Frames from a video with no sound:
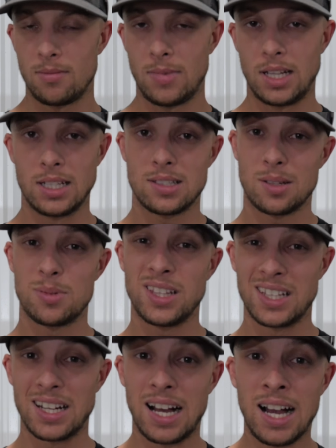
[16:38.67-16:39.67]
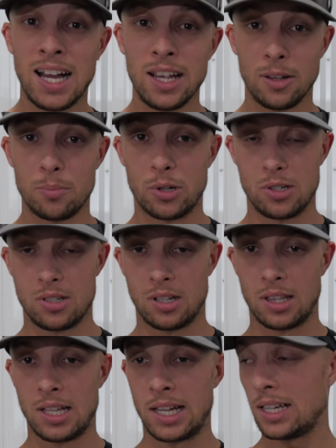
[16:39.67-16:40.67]
it's something that I
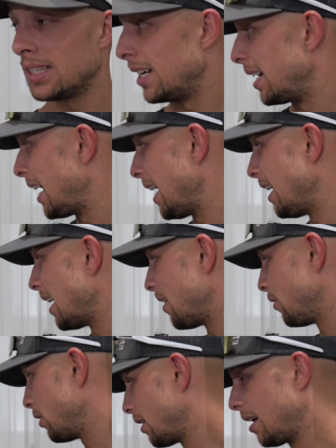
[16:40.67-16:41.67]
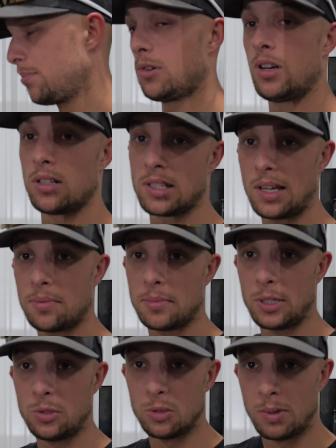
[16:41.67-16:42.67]
personally like because I hate having crap on top of
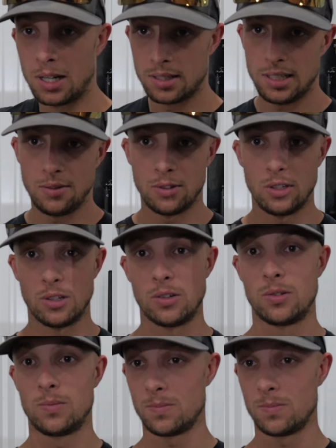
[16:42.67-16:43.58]
my toolbox. Even though